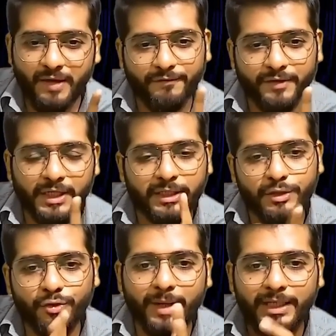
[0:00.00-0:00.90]

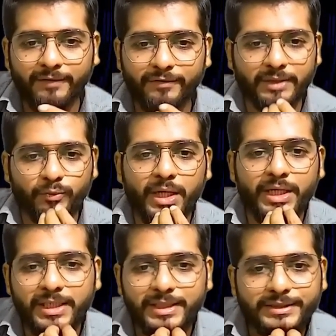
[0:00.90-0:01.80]
Definitely you might have done
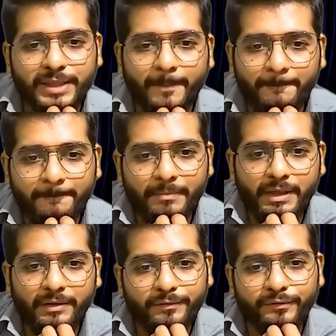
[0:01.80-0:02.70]
what? Some
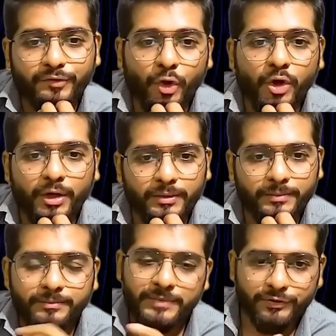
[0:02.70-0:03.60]
fraud.
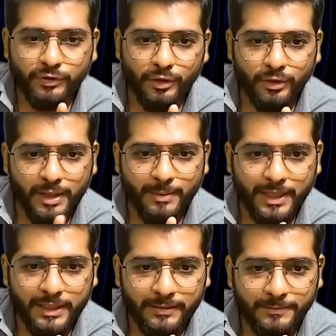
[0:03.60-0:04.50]
Yes or no? Am
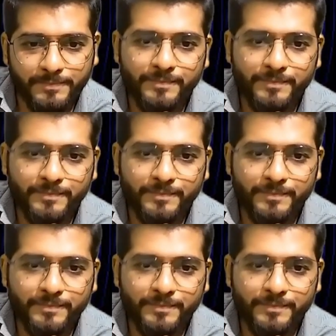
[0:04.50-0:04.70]
I right?